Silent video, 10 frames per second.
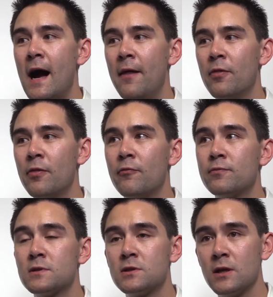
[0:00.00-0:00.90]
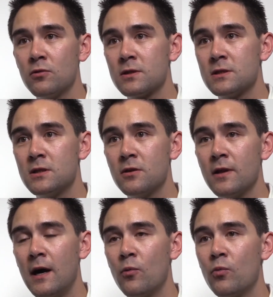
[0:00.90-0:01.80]
And in order to
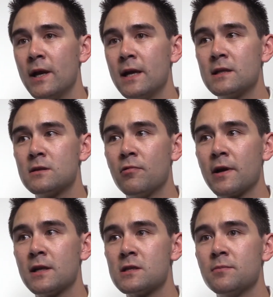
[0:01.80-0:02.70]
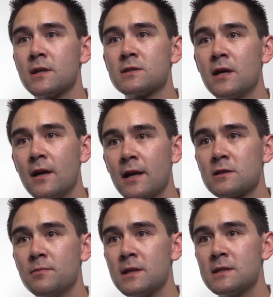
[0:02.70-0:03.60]
do that, we need to bring in some external
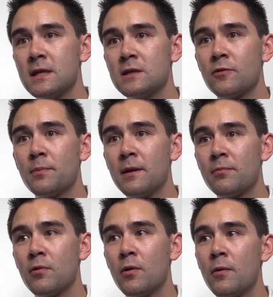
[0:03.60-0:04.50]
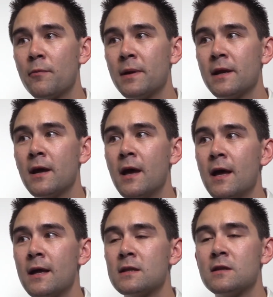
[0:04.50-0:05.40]
expertise for people who have been
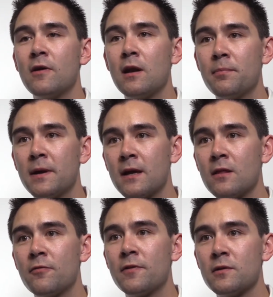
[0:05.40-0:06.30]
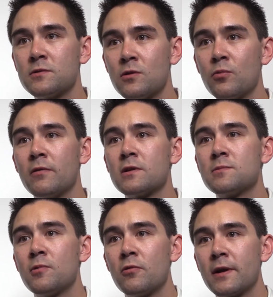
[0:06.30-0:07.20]
developing in the fields that we're
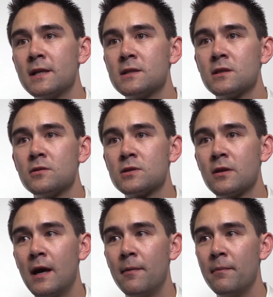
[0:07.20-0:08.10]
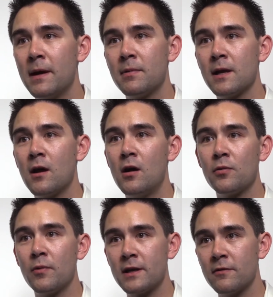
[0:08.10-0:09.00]
exploring into. So that may be in
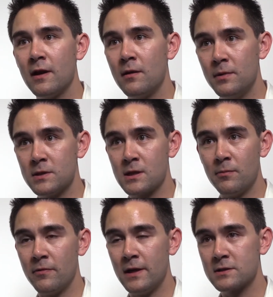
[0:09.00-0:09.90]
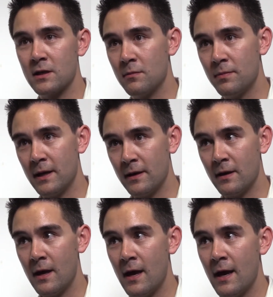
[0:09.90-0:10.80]
hardware development, some of that's going to be
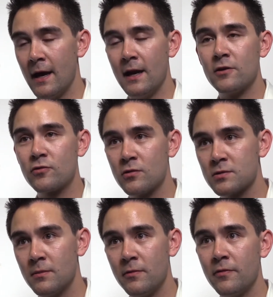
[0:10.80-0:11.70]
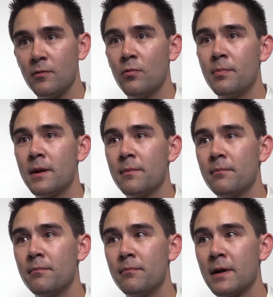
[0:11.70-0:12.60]
in electrical, some of it will be
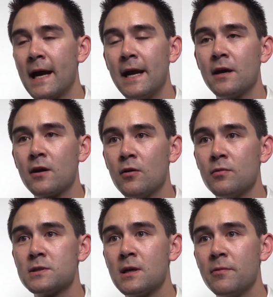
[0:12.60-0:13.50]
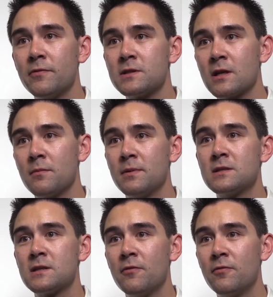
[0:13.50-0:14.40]
mechanical, and some of it's going to be
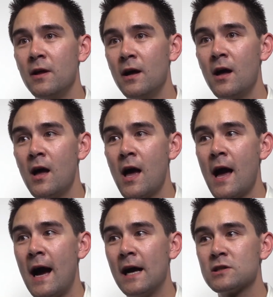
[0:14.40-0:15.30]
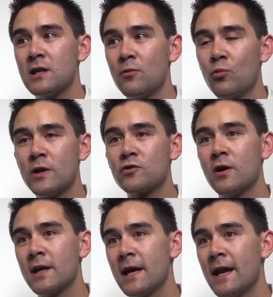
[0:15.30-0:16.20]
stuff that actually we're
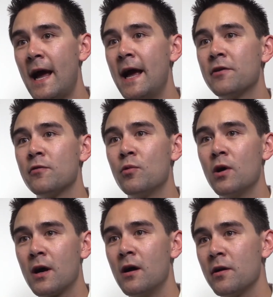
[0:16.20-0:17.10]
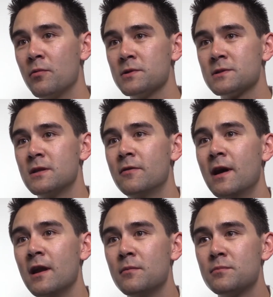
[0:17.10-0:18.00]
trying to get ahead of what Ocado wants to
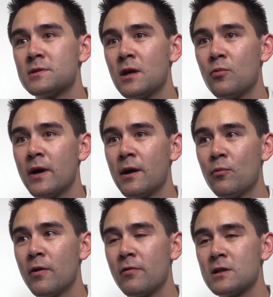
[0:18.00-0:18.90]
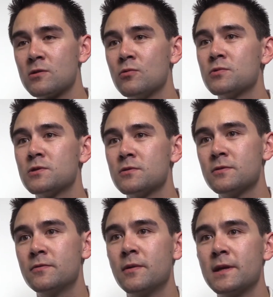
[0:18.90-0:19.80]
develop. So we're into all
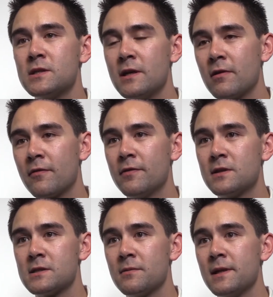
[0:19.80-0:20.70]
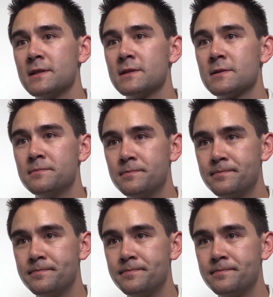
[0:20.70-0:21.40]
sorts of new engineering disciplines.